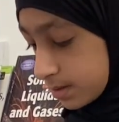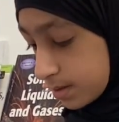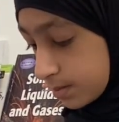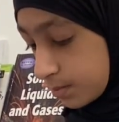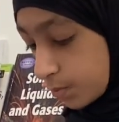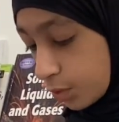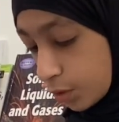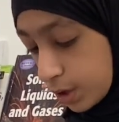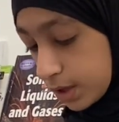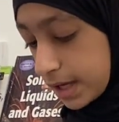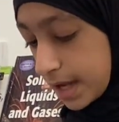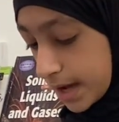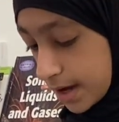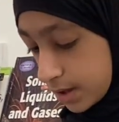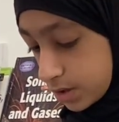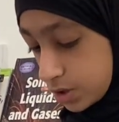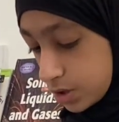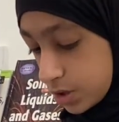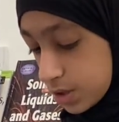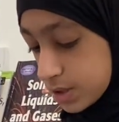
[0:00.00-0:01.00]
more
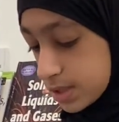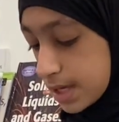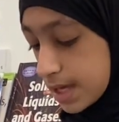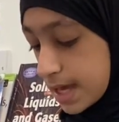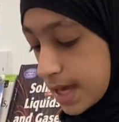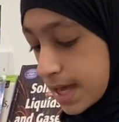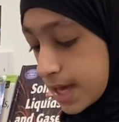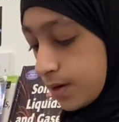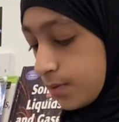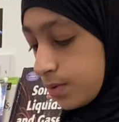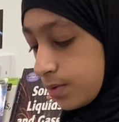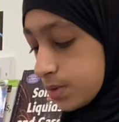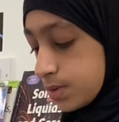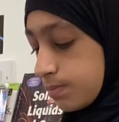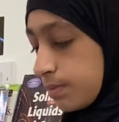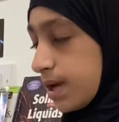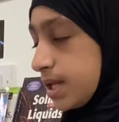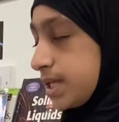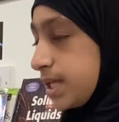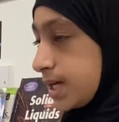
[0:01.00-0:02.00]
characters, and it was
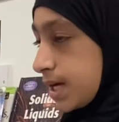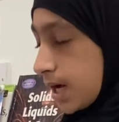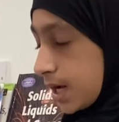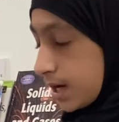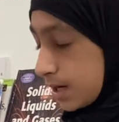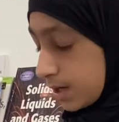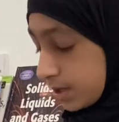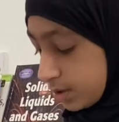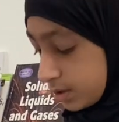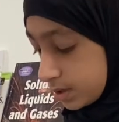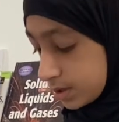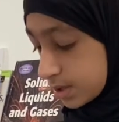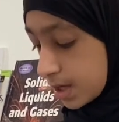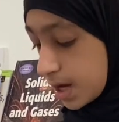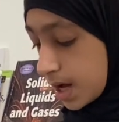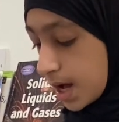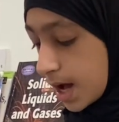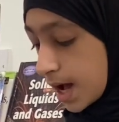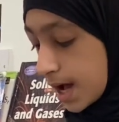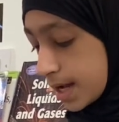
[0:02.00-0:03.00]
multicolored,
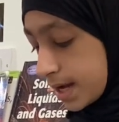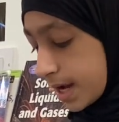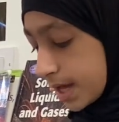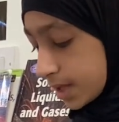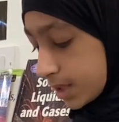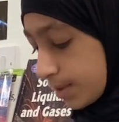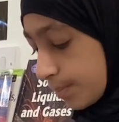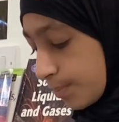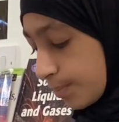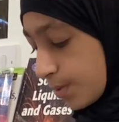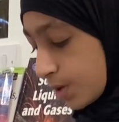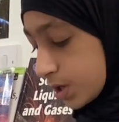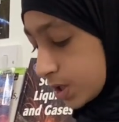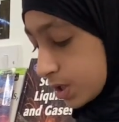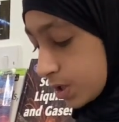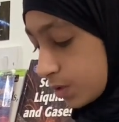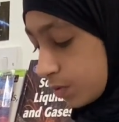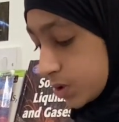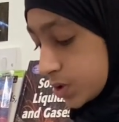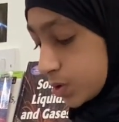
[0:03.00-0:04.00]
unlike the book,
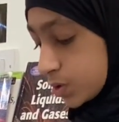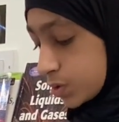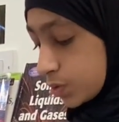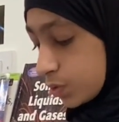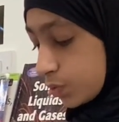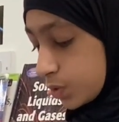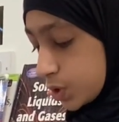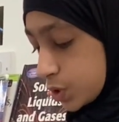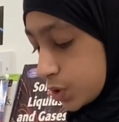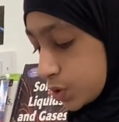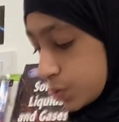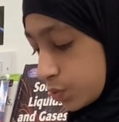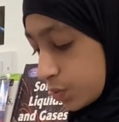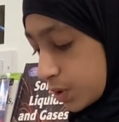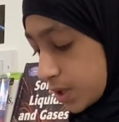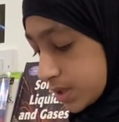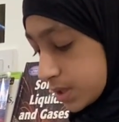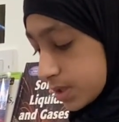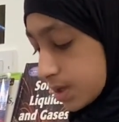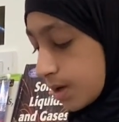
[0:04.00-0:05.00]
which
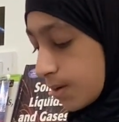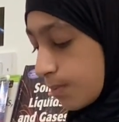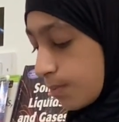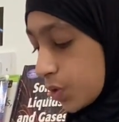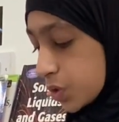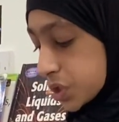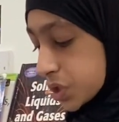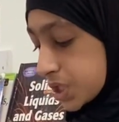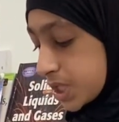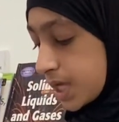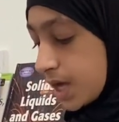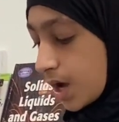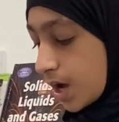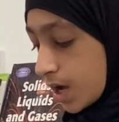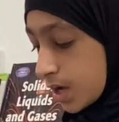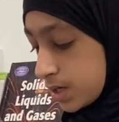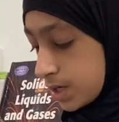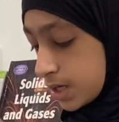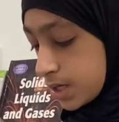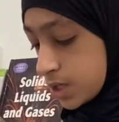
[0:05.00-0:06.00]
was mostly
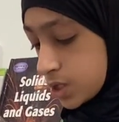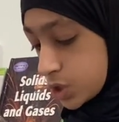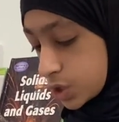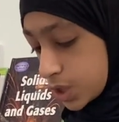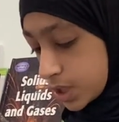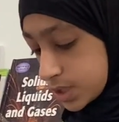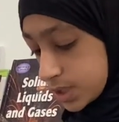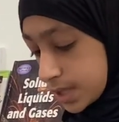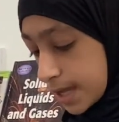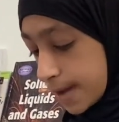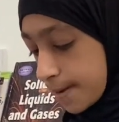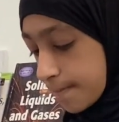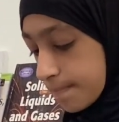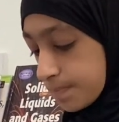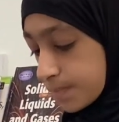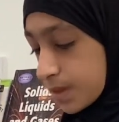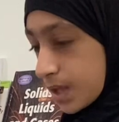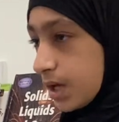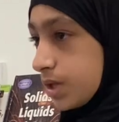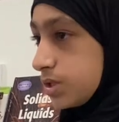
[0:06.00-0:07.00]
uninteresting
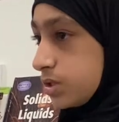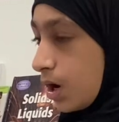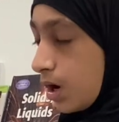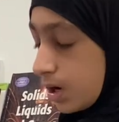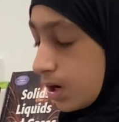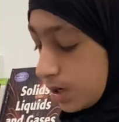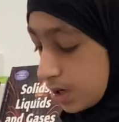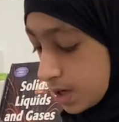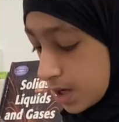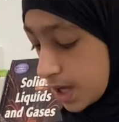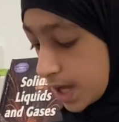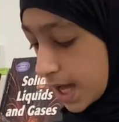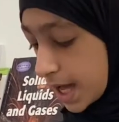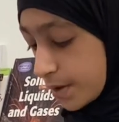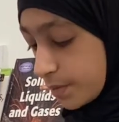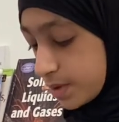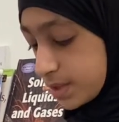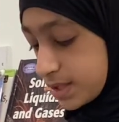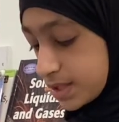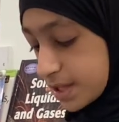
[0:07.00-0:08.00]
and dull.
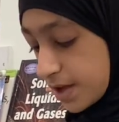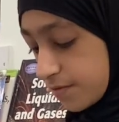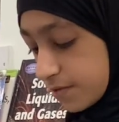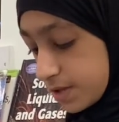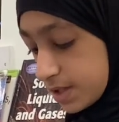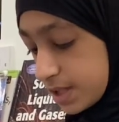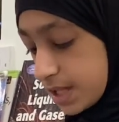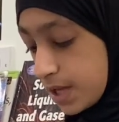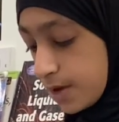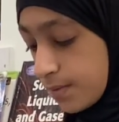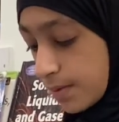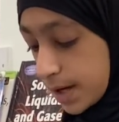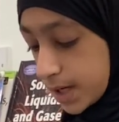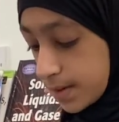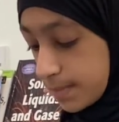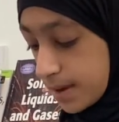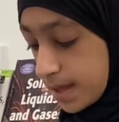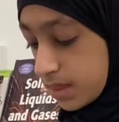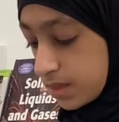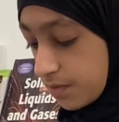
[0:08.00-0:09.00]
I would definitely
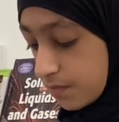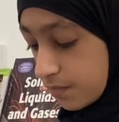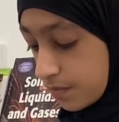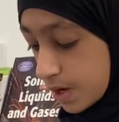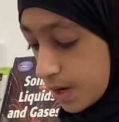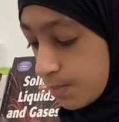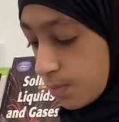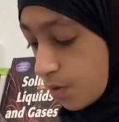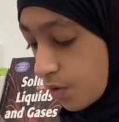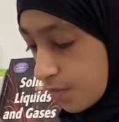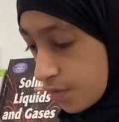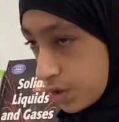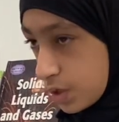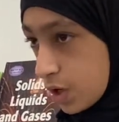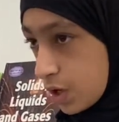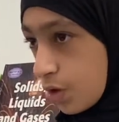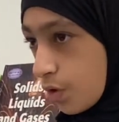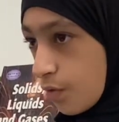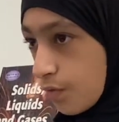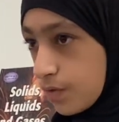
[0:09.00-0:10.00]
recommend the film over the
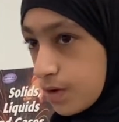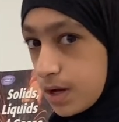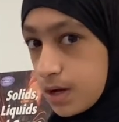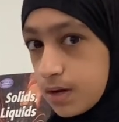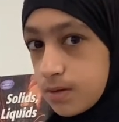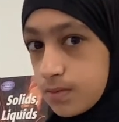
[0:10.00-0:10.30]
novel.